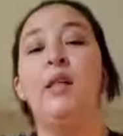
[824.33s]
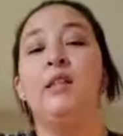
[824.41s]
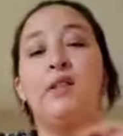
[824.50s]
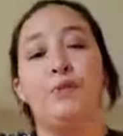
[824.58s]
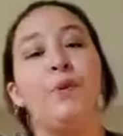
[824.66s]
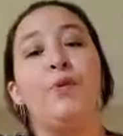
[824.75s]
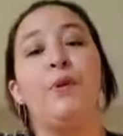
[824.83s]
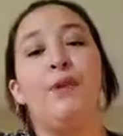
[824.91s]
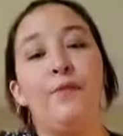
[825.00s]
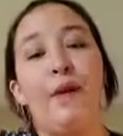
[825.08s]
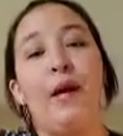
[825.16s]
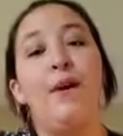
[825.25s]
So
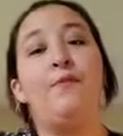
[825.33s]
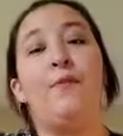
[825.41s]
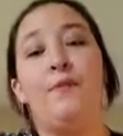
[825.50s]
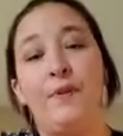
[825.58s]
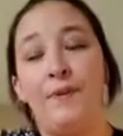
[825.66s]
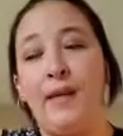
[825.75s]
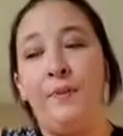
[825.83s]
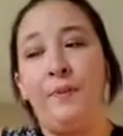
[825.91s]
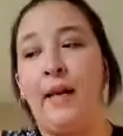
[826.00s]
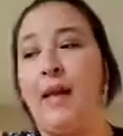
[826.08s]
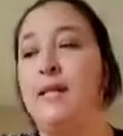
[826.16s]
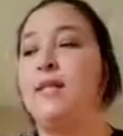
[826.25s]
425 for 15
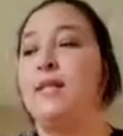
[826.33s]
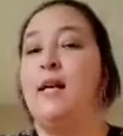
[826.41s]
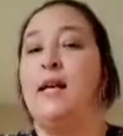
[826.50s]
minutes,